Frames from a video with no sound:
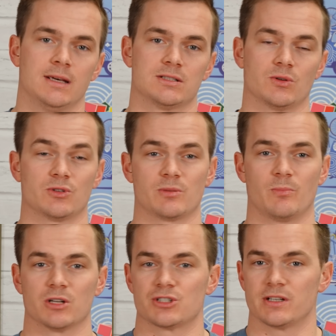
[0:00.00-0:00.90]
So there's a
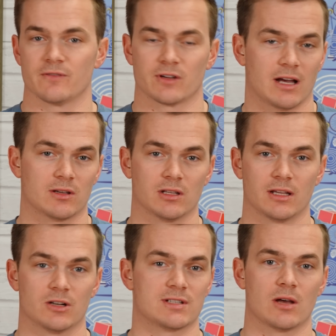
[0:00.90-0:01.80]
bunch of different
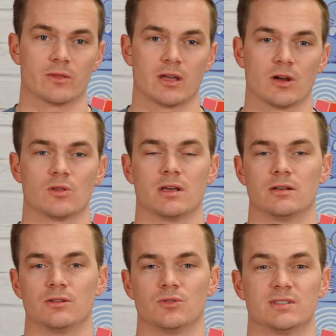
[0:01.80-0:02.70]
calculators out there
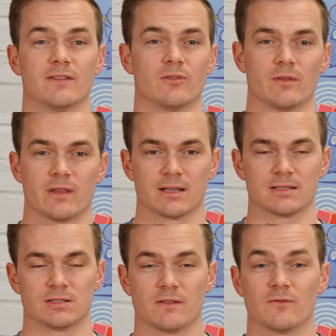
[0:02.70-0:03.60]
that use different
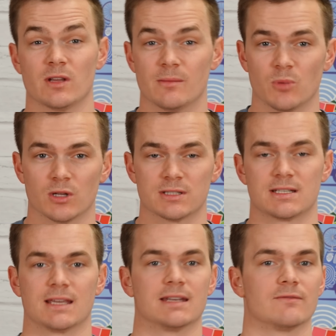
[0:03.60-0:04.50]
inputs
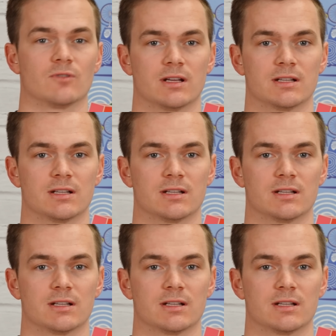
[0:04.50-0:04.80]
to get different